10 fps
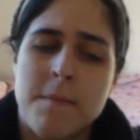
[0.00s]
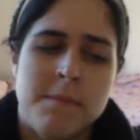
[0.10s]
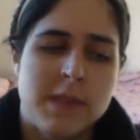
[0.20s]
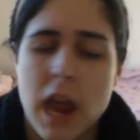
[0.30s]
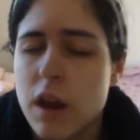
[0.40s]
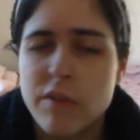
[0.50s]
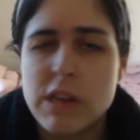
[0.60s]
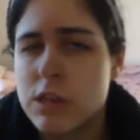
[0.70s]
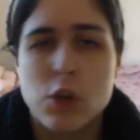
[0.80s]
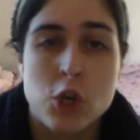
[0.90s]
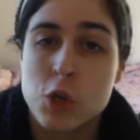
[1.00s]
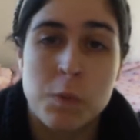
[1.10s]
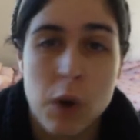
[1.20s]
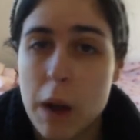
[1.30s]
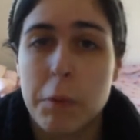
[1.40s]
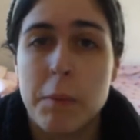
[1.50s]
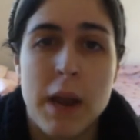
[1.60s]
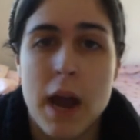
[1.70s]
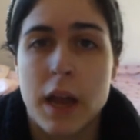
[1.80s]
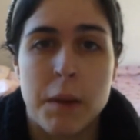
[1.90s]
Sacrificing creatures probably
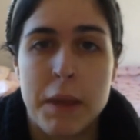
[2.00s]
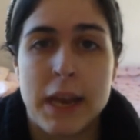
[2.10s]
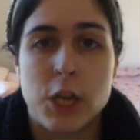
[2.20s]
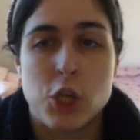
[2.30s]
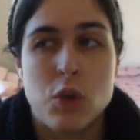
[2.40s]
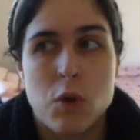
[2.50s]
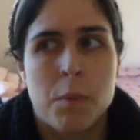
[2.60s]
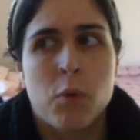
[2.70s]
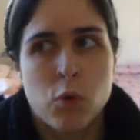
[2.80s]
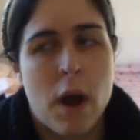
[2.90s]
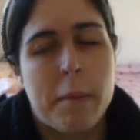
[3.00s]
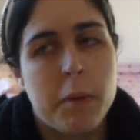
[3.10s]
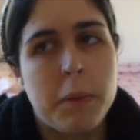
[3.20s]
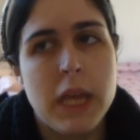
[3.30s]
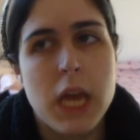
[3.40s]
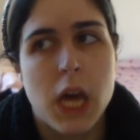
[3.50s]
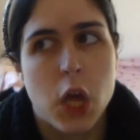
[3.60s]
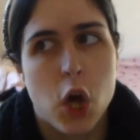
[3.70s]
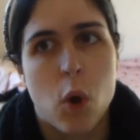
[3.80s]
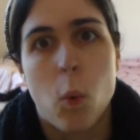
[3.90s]
not going to be an issue. You're probably
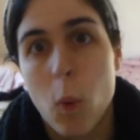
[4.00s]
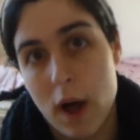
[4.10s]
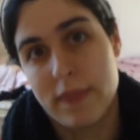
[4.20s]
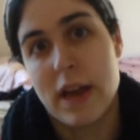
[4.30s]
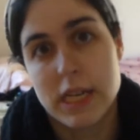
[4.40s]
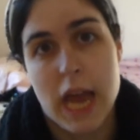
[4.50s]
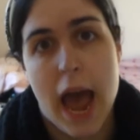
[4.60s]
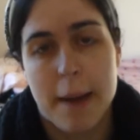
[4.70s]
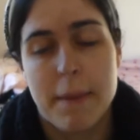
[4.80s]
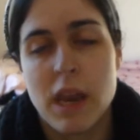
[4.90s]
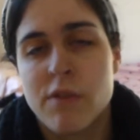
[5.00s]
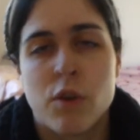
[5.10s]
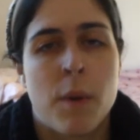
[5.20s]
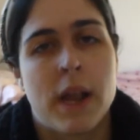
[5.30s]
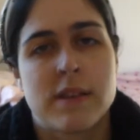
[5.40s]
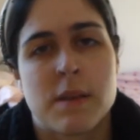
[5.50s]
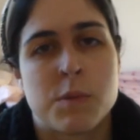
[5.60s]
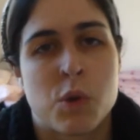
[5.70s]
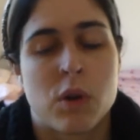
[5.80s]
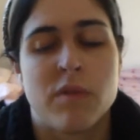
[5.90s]
going to want that to happen if you're running some
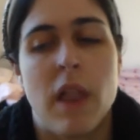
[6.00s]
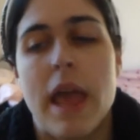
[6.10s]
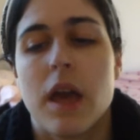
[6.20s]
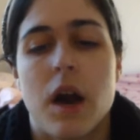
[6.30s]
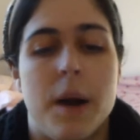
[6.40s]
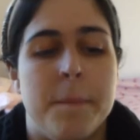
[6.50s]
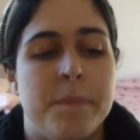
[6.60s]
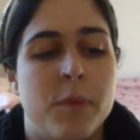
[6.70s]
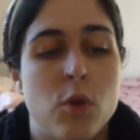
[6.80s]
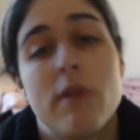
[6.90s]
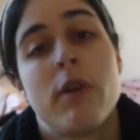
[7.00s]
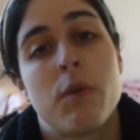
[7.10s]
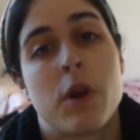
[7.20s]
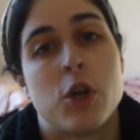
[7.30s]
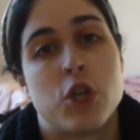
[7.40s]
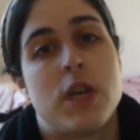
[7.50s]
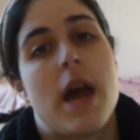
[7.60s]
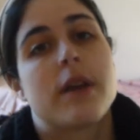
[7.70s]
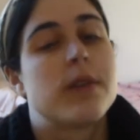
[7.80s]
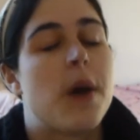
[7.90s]
sort of like graveyard recursion
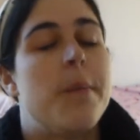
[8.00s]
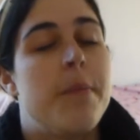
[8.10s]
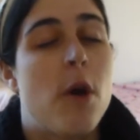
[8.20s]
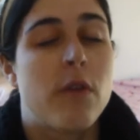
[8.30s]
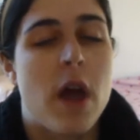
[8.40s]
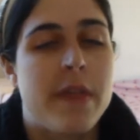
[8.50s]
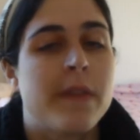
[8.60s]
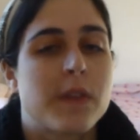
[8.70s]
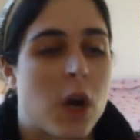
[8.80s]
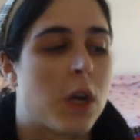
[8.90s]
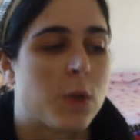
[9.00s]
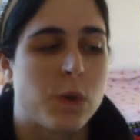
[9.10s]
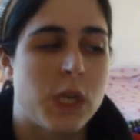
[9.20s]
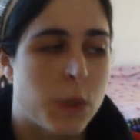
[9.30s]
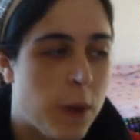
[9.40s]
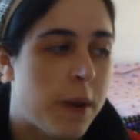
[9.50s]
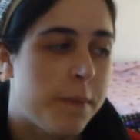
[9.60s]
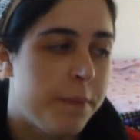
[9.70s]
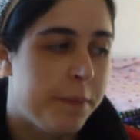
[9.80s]
deck. So overall, I think this card is really sweet.